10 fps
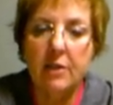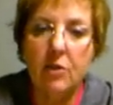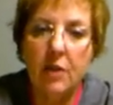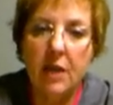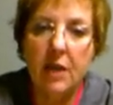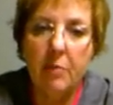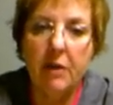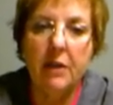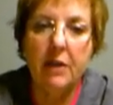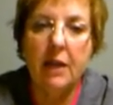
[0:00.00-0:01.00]
So think
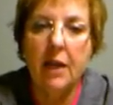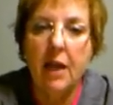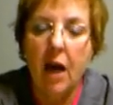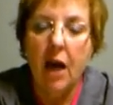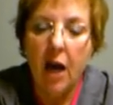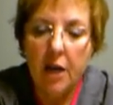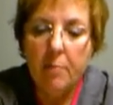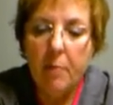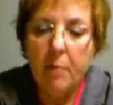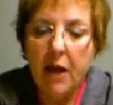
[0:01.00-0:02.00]
about that.
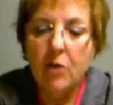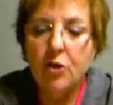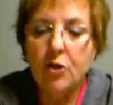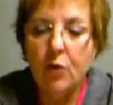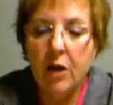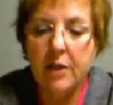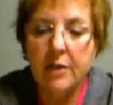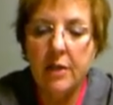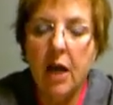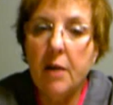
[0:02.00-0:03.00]
Unbound
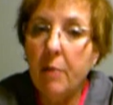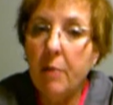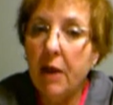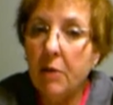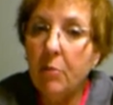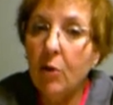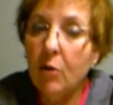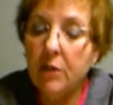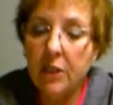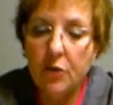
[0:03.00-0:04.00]
drugs, unbound
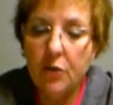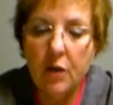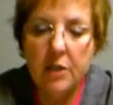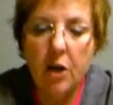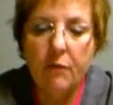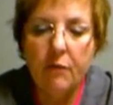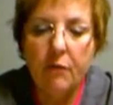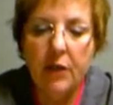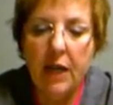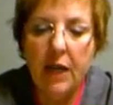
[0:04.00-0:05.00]
protein drugs are
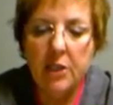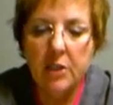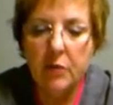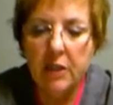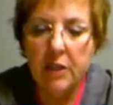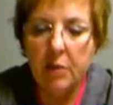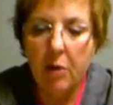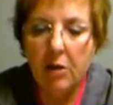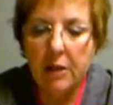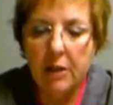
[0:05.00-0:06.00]
free agents within the
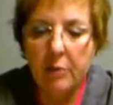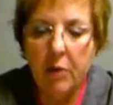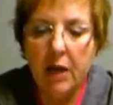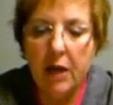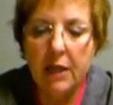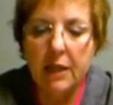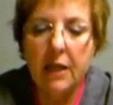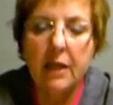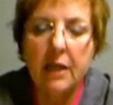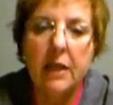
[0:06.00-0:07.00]
body, and they
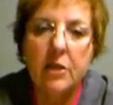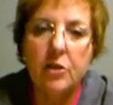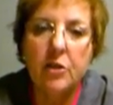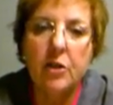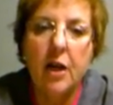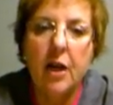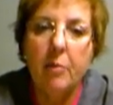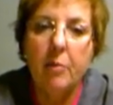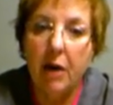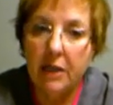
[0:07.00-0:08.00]
can enter
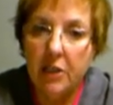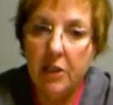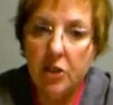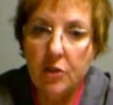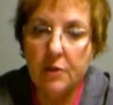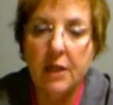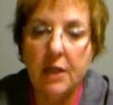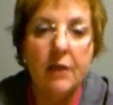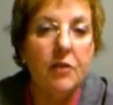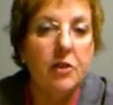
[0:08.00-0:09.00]
body tissues.
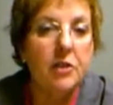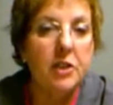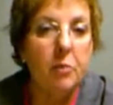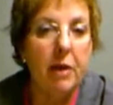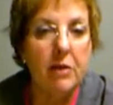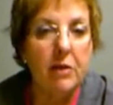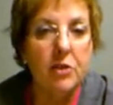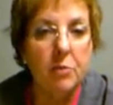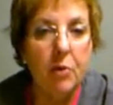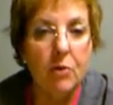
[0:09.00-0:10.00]
If they're still bound
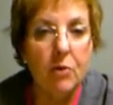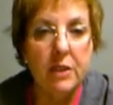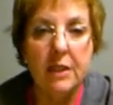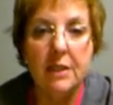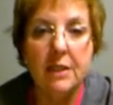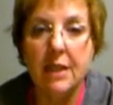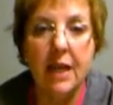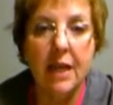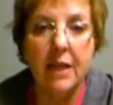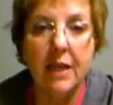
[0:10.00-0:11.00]
to the proteins, they
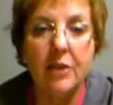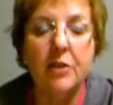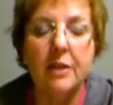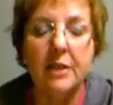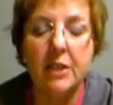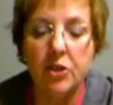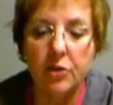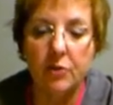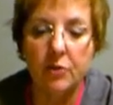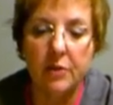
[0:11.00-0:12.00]
can't enter the
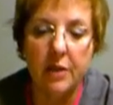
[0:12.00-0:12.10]
tissues.